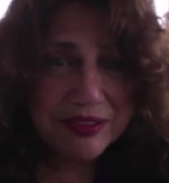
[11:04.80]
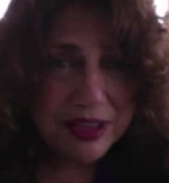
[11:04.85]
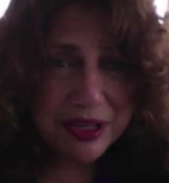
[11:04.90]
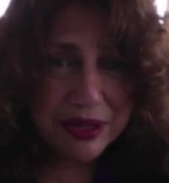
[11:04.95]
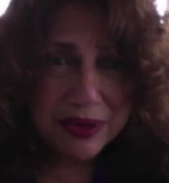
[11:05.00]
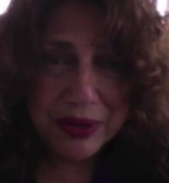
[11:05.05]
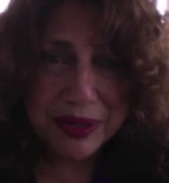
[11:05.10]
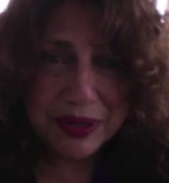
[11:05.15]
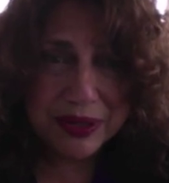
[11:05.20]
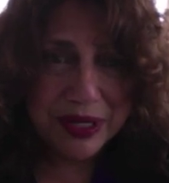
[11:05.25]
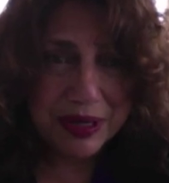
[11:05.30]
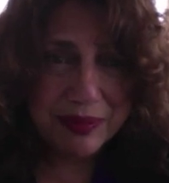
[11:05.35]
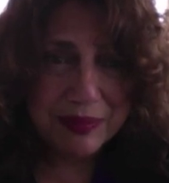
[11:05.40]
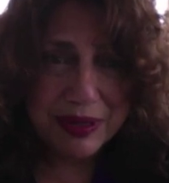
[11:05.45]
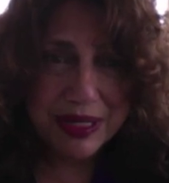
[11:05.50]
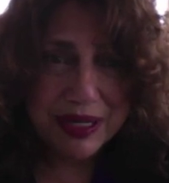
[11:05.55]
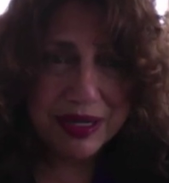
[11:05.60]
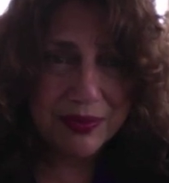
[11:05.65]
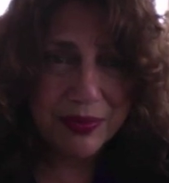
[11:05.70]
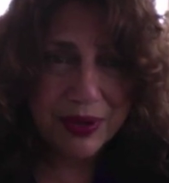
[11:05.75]
that you all come
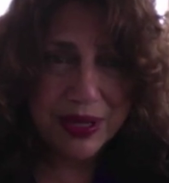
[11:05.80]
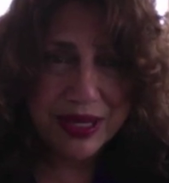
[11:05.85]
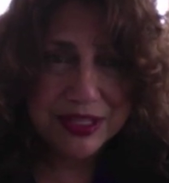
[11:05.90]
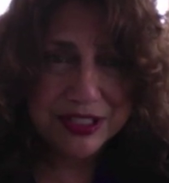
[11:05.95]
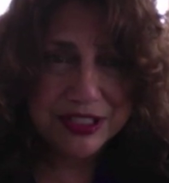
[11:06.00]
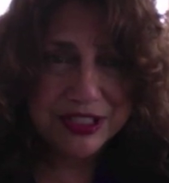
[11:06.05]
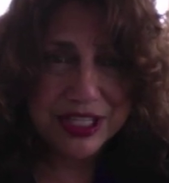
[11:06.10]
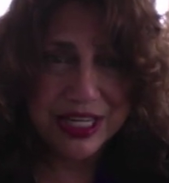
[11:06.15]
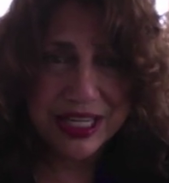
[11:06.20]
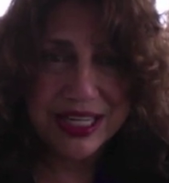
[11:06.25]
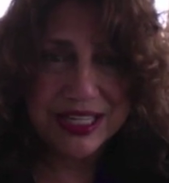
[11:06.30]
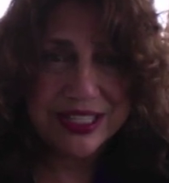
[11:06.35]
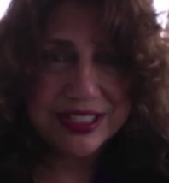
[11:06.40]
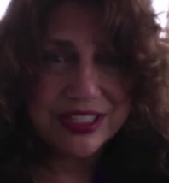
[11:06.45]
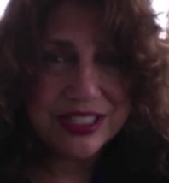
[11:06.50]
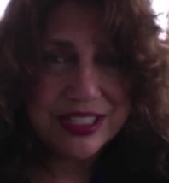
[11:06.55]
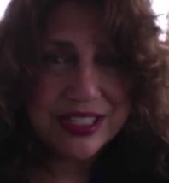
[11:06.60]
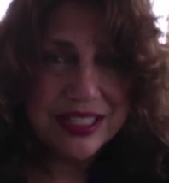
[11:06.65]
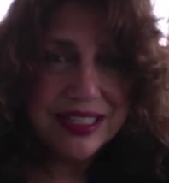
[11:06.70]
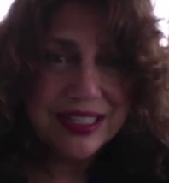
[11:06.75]
in and we
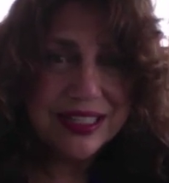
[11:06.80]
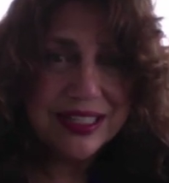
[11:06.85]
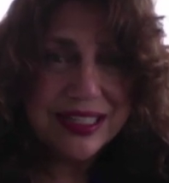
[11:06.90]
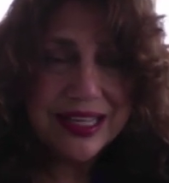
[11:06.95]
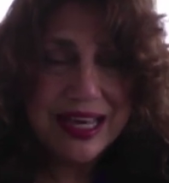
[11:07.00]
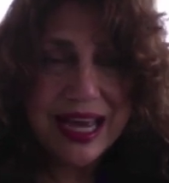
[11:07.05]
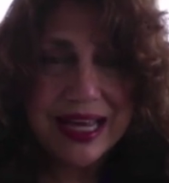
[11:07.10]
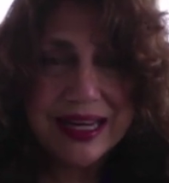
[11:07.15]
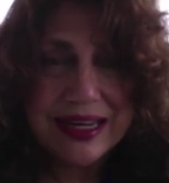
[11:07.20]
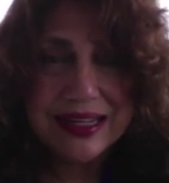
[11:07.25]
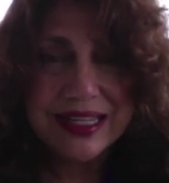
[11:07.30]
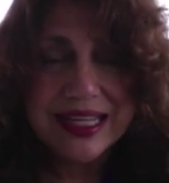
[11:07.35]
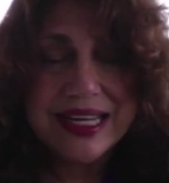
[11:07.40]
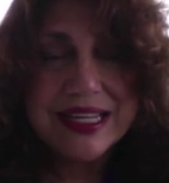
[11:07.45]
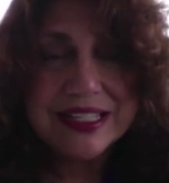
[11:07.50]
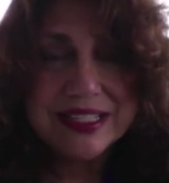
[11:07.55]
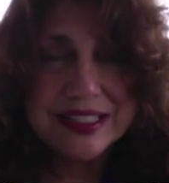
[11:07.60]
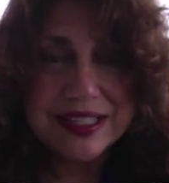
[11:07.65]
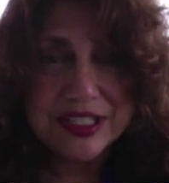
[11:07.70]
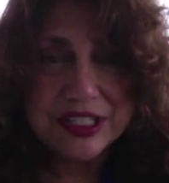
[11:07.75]
exchange at
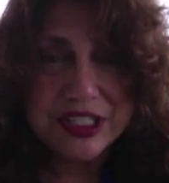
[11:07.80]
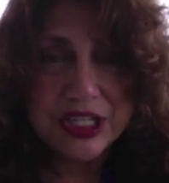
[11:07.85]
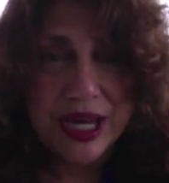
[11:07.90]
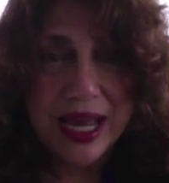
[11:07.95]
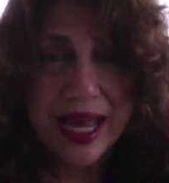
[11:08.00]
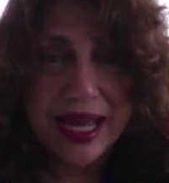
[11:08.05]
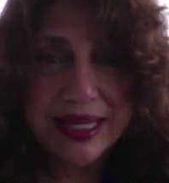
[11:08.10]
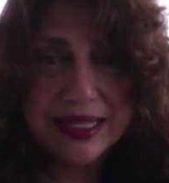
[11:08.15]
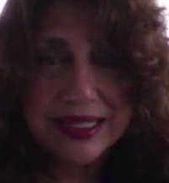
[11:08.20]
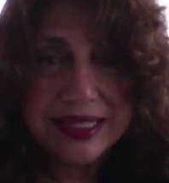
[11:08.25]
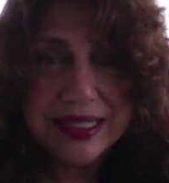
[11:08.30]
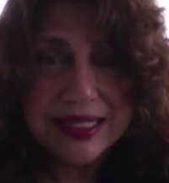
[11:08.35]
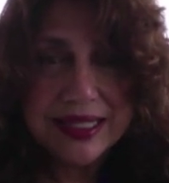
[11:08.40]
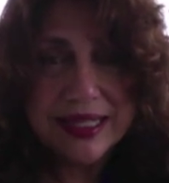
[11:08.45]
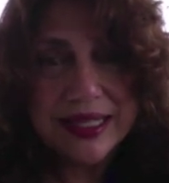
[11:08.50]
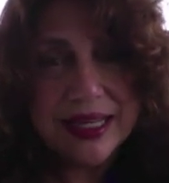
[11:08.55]
least the chat.